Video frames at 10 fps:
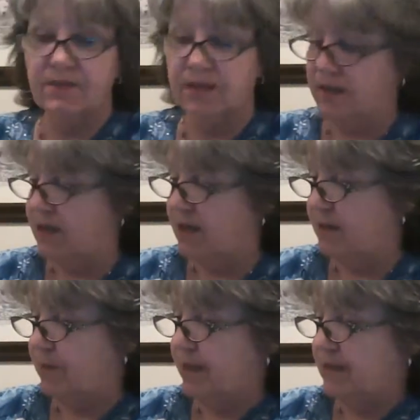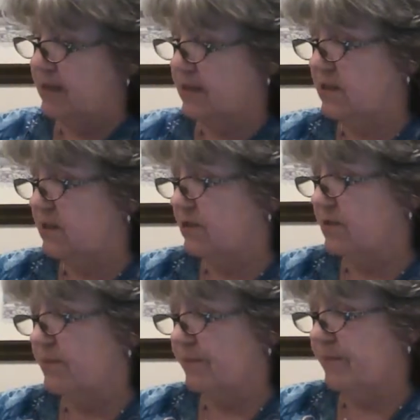got a lot of painting to do.
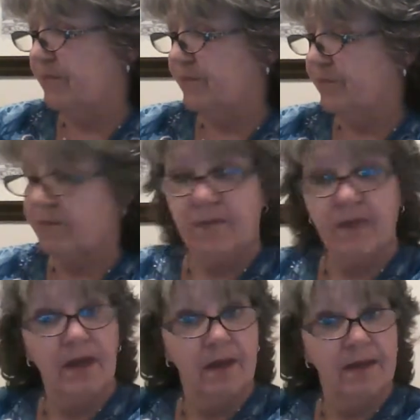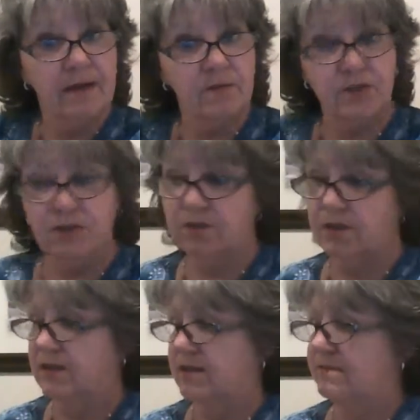That was
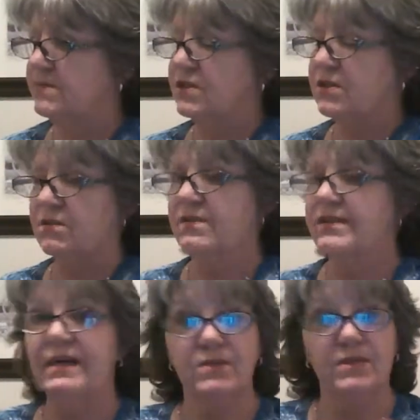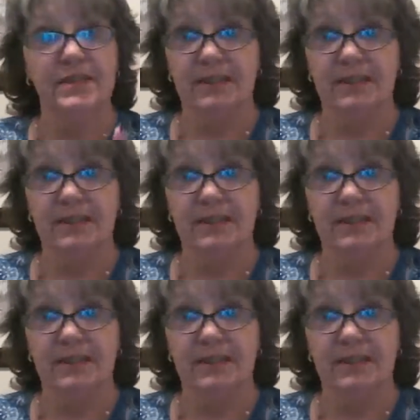cool. So that was a